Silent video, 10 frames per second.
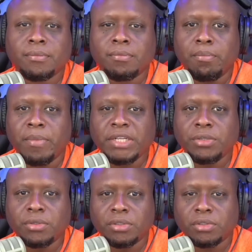Make
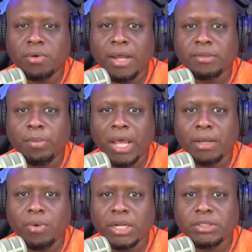sure to subscribe to Black
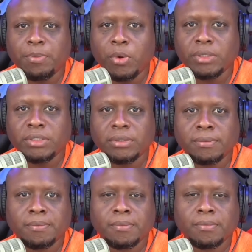and White Sports,
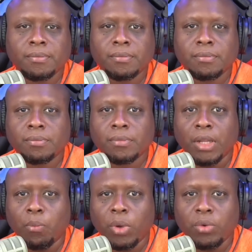
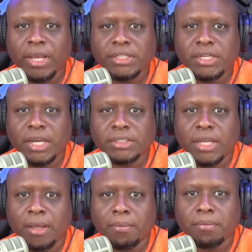and we'll catch you next
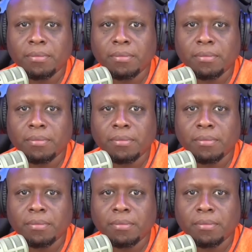time.